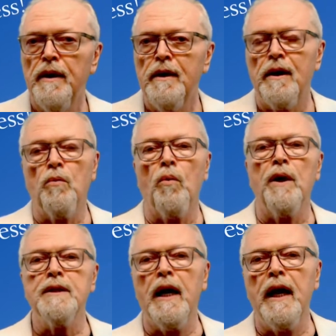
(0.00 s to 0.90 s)
And
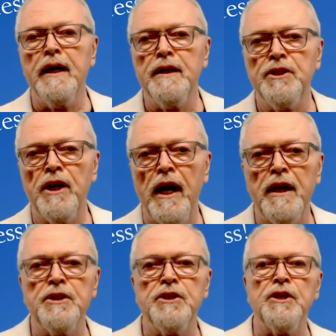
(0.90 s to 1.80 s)
one guy in
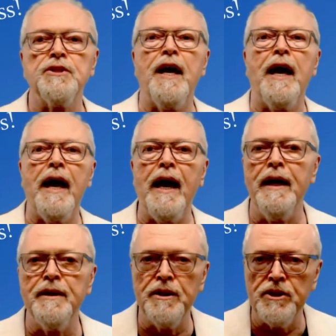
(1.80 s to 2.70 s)
chat just
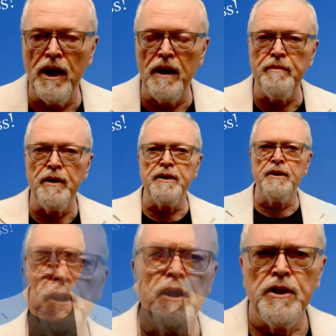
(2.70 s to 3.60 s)
had to chime
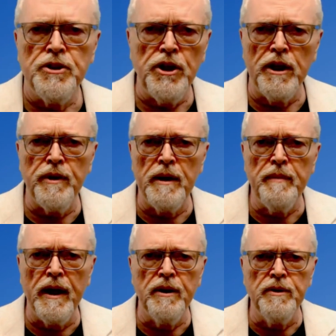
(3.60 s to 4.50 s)
in, generate
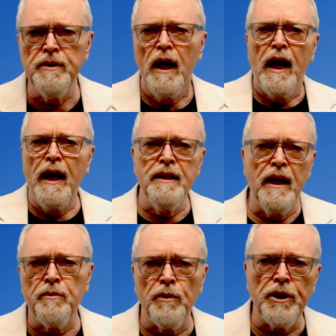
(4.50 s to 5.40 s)
my own. I
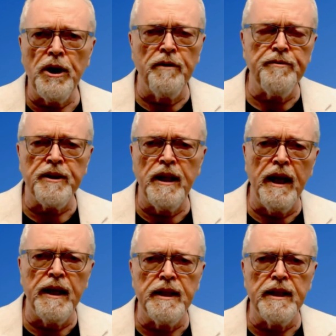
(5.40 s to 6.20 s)
like working off a client